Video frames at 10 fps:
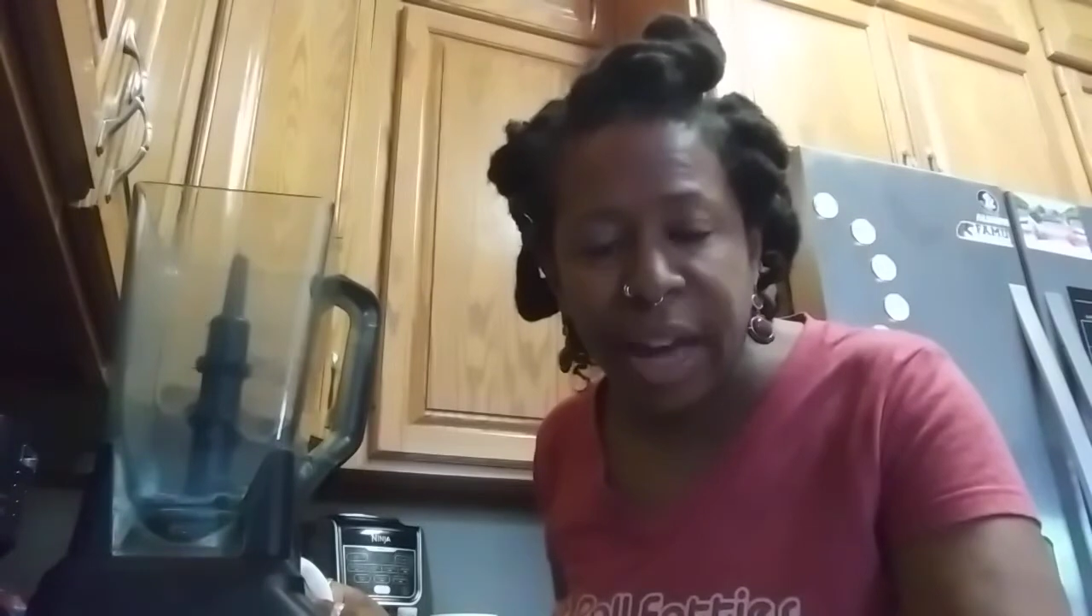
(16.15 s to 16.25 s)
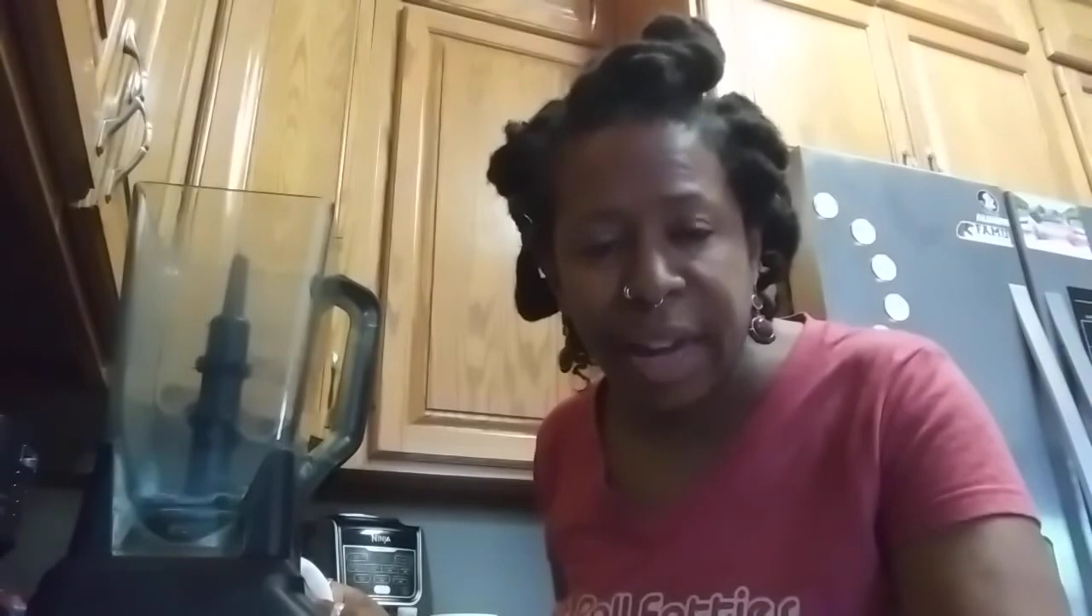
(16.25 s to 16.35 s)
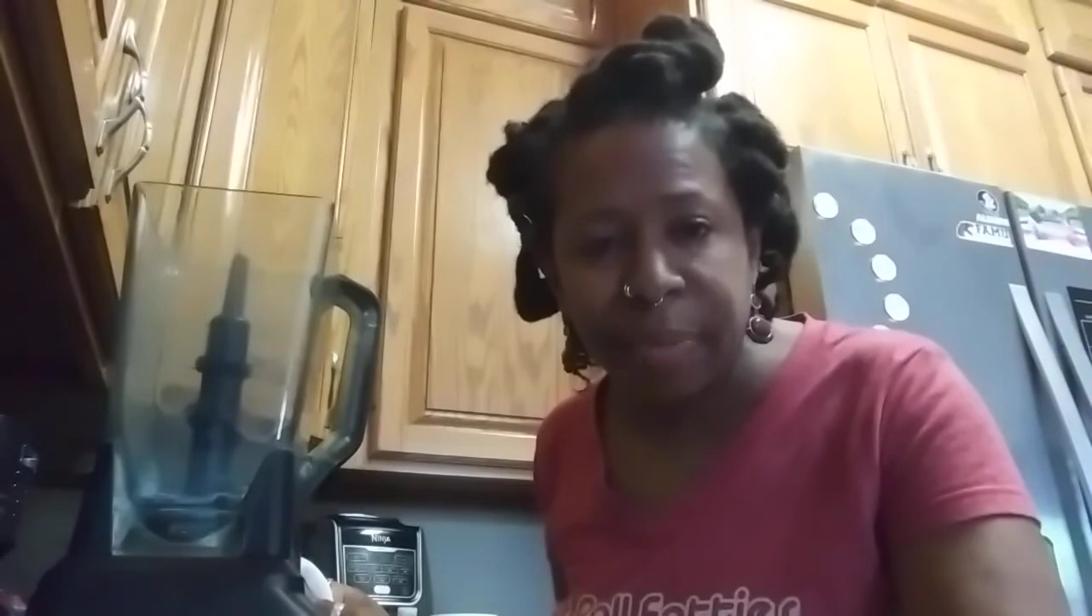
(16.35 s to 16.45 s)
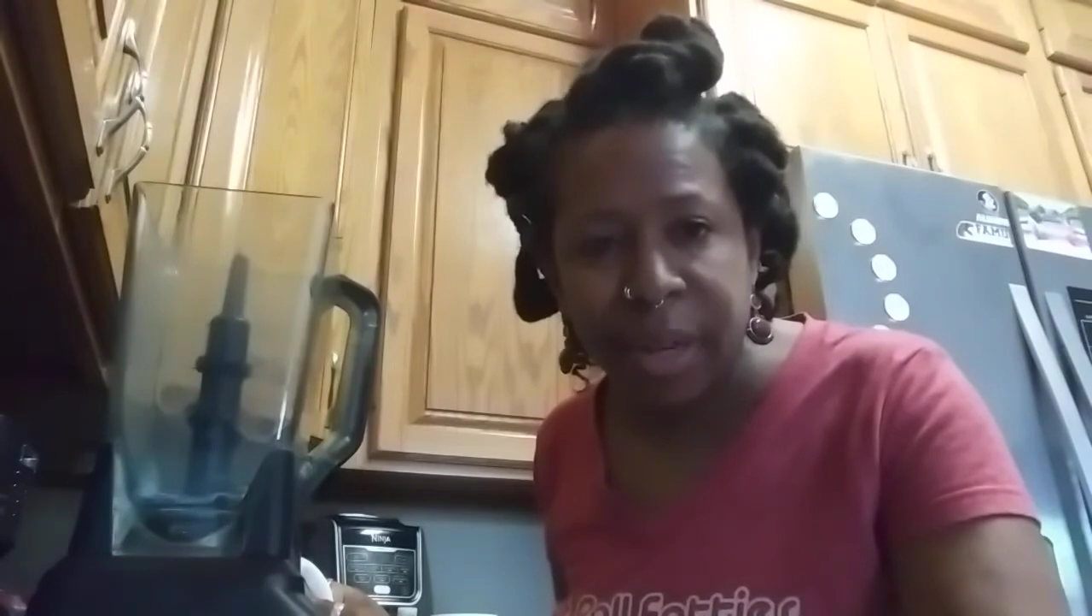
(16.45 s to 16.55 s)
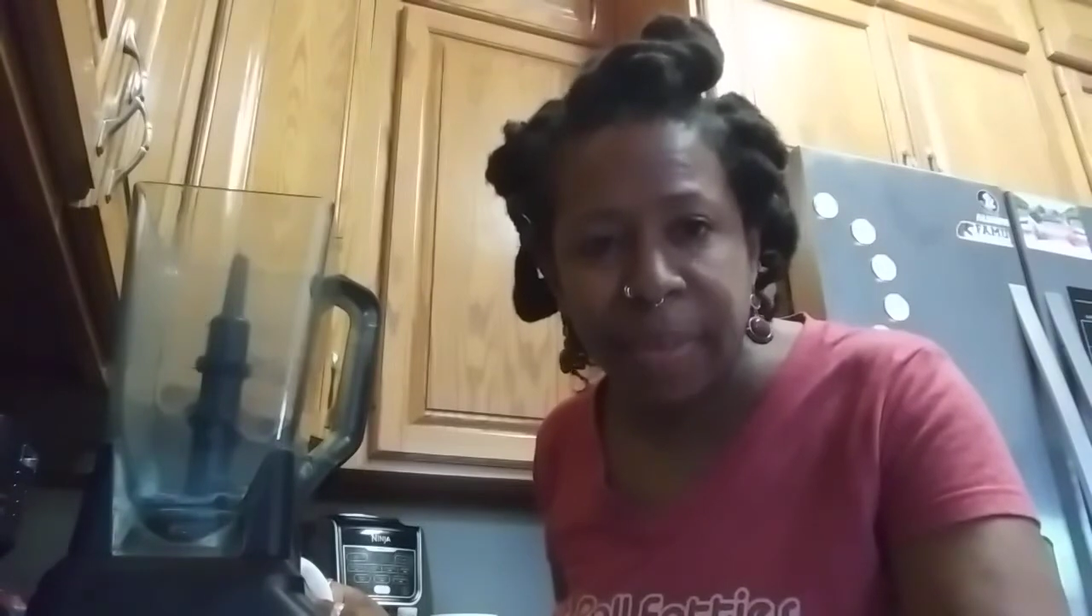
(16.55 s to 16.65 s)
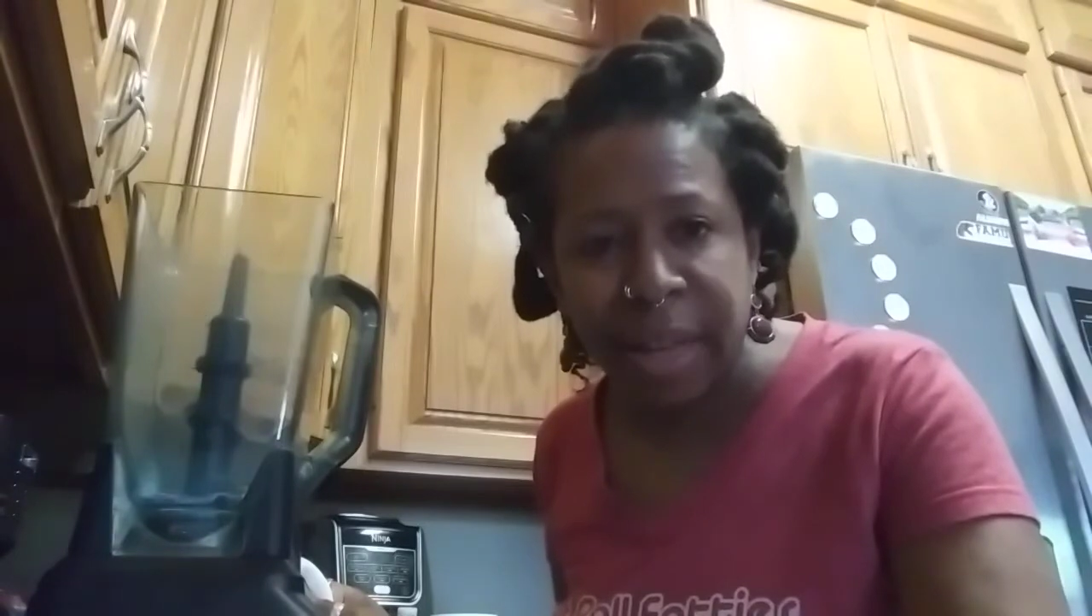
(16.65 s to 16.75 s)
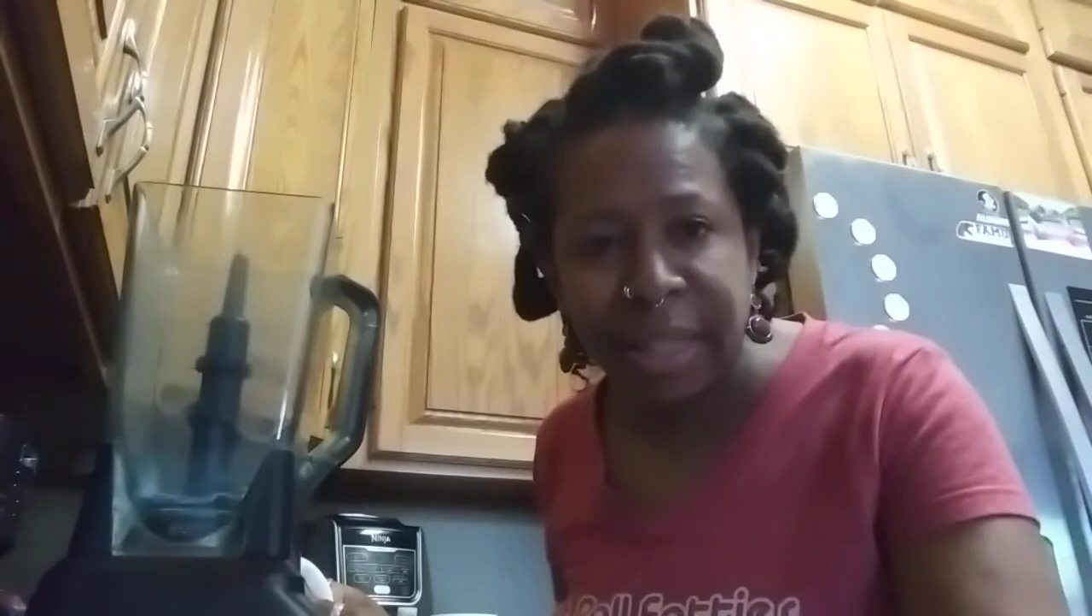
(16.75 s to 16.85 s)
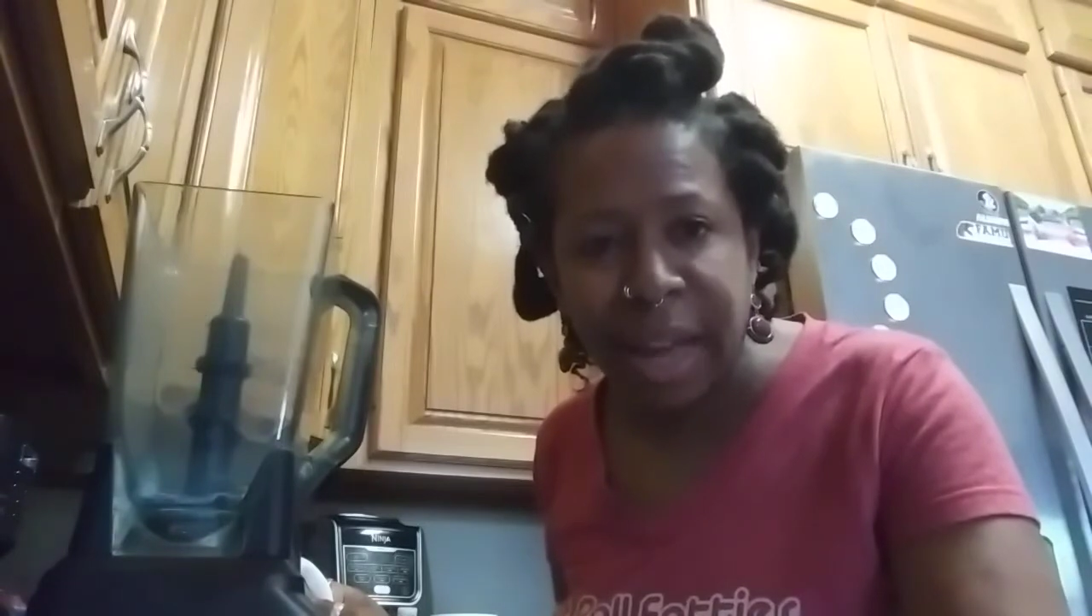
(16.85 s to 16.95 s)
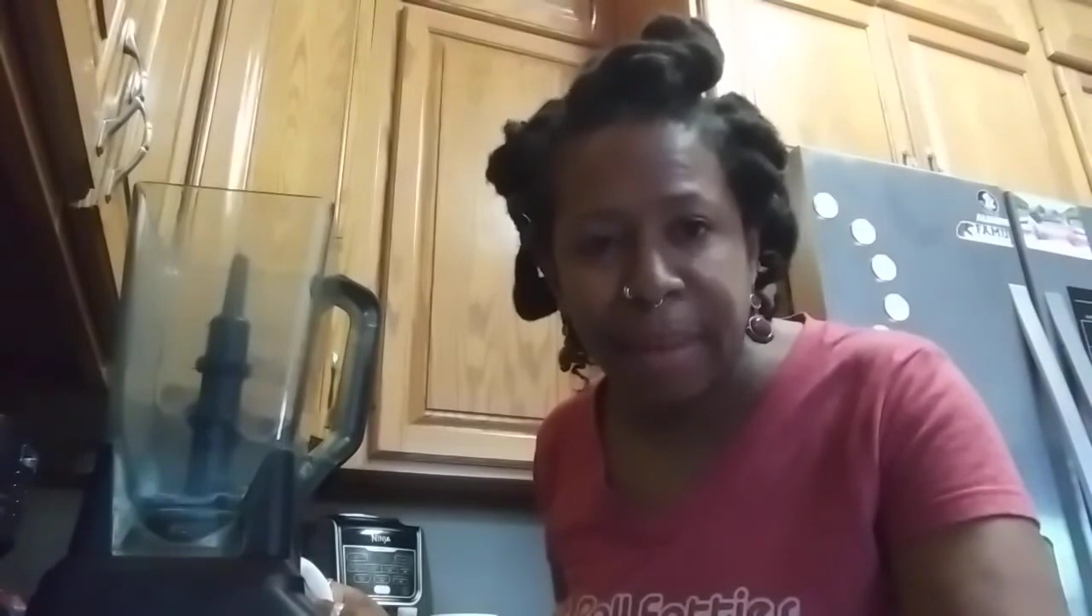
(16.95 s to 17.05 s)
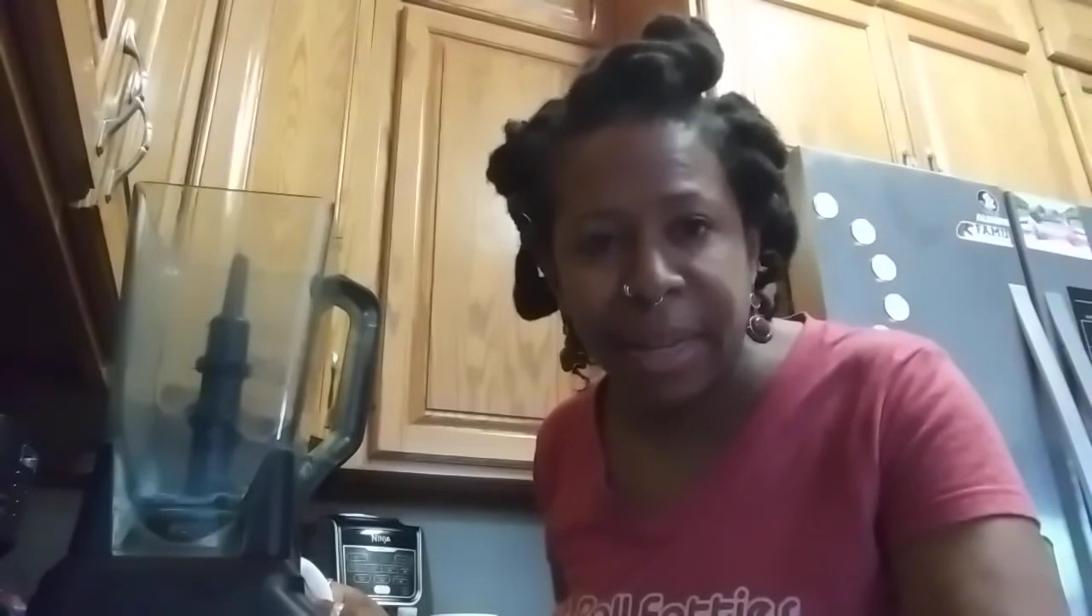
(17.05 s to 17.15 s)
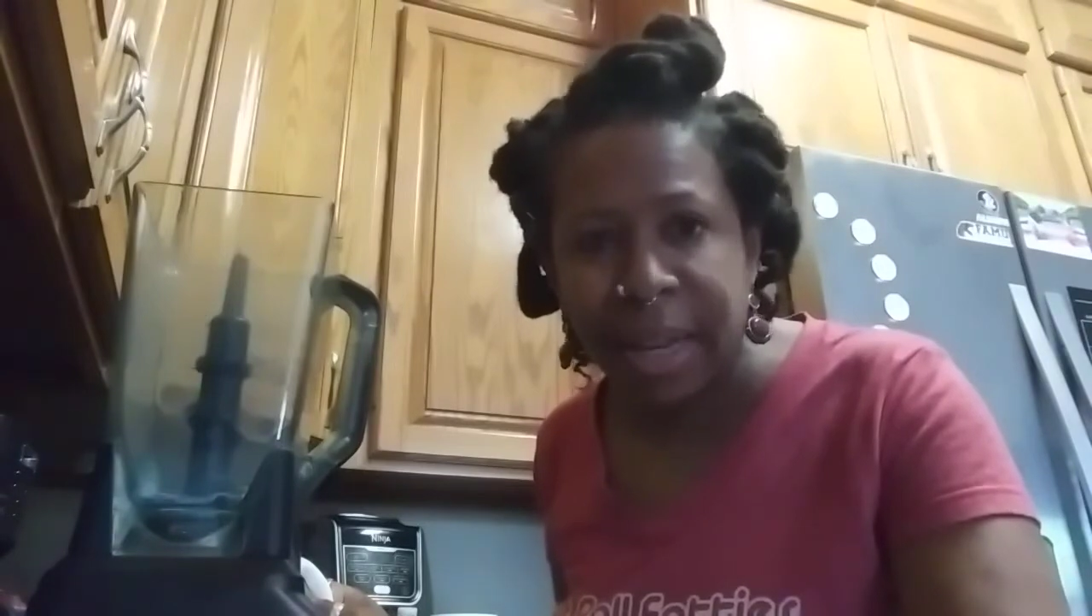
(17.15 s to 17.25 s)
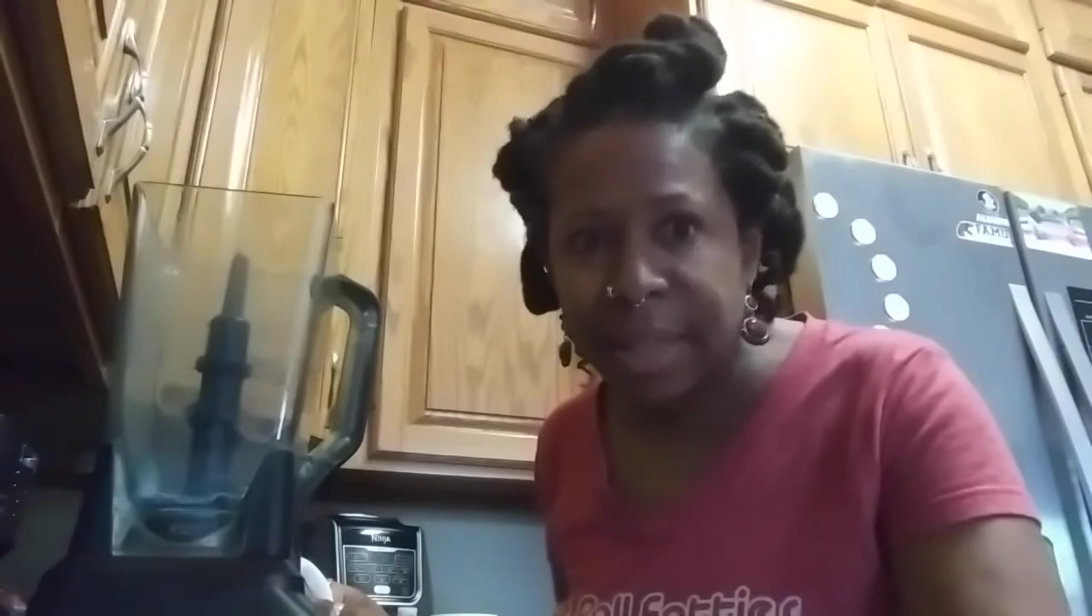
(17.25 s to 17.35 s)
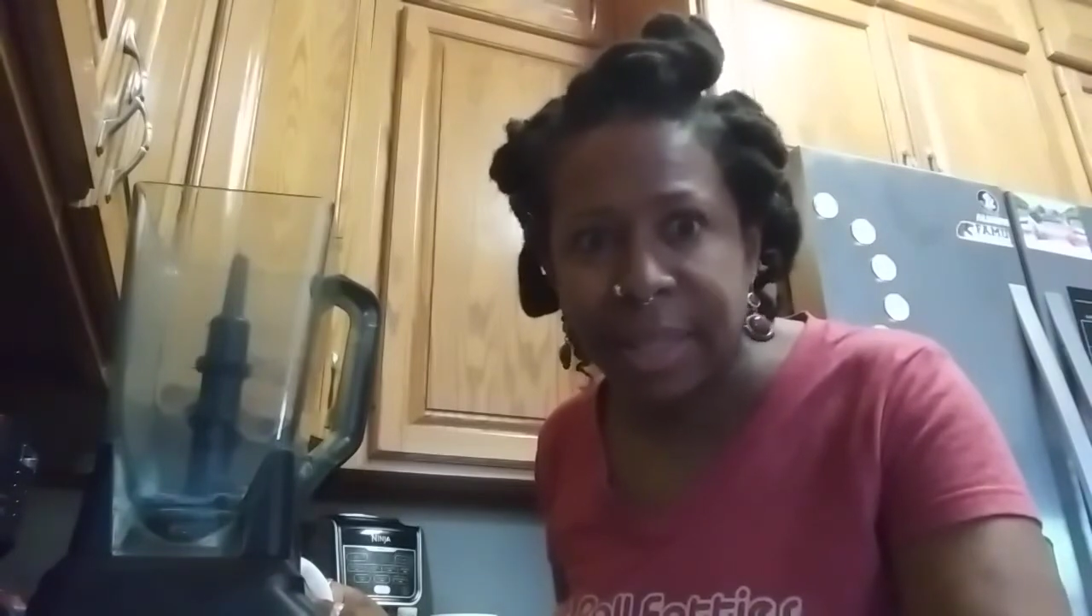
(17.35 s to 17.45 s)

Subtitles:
I had to put him outside because